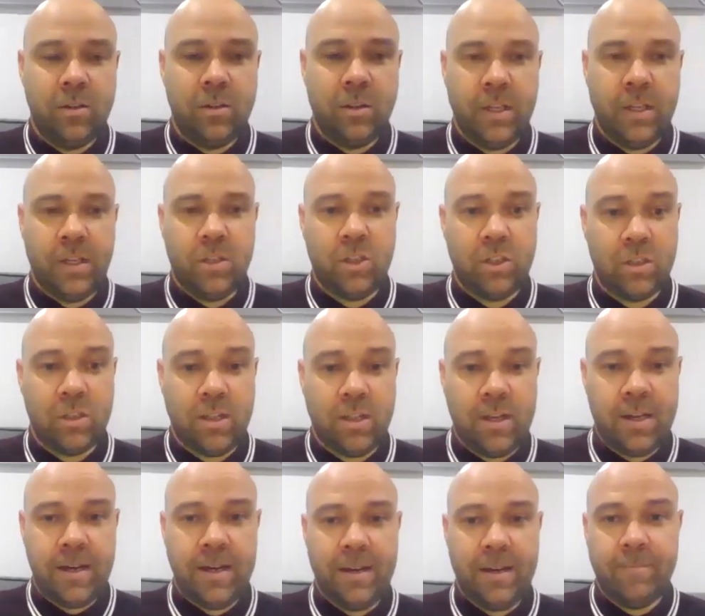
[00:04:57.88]
like just
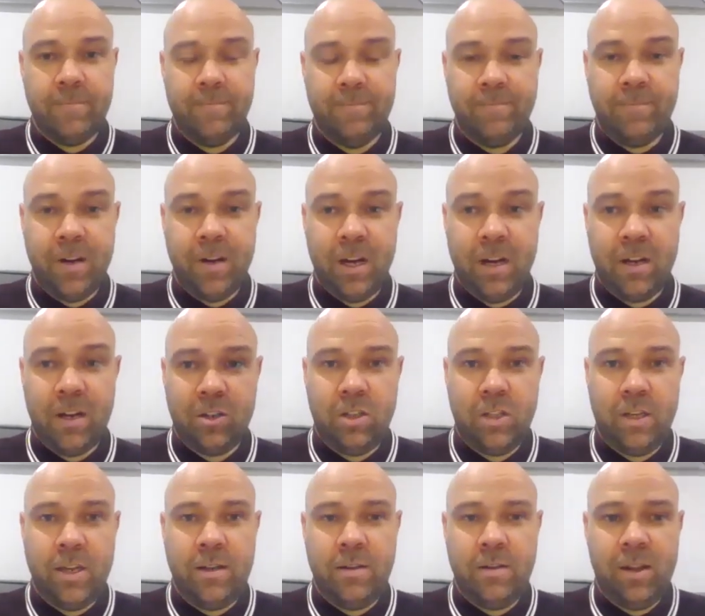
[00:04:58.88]

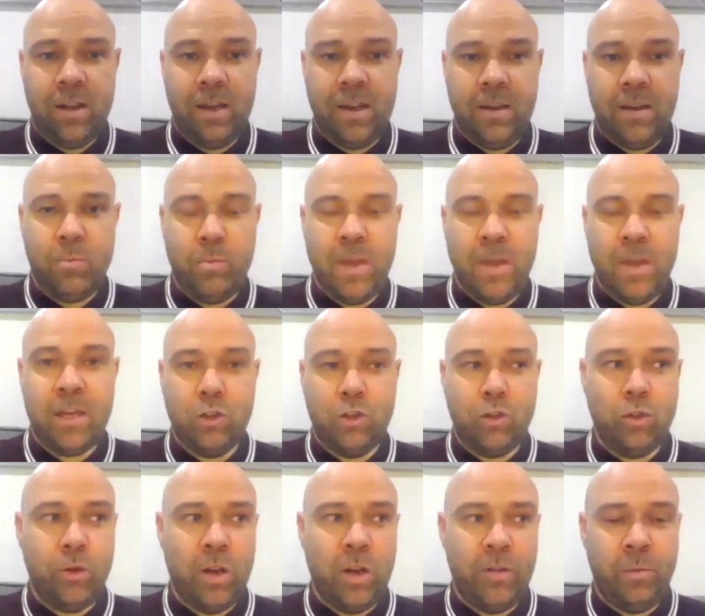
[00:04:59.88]
actually like making
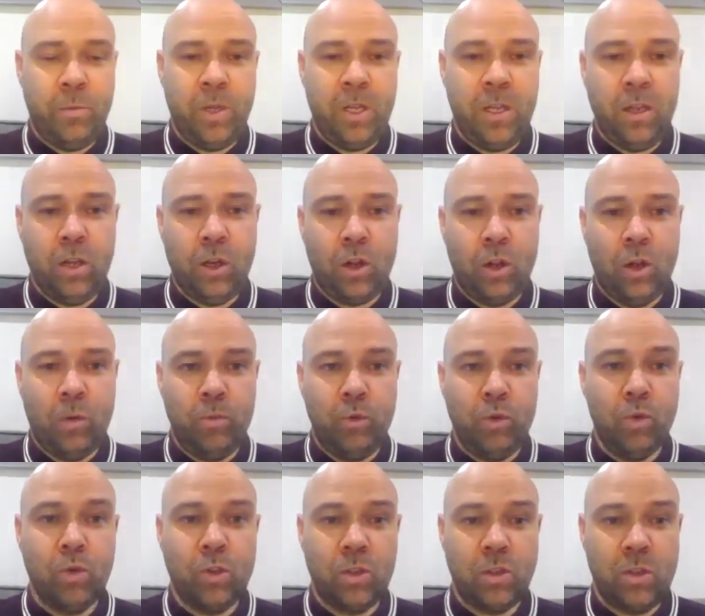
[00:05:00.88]
sure everybody in the club
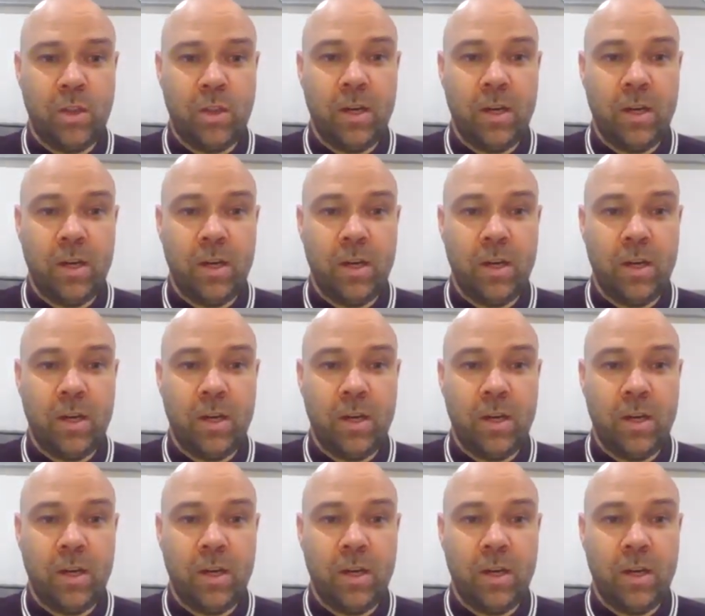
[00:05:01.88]
knows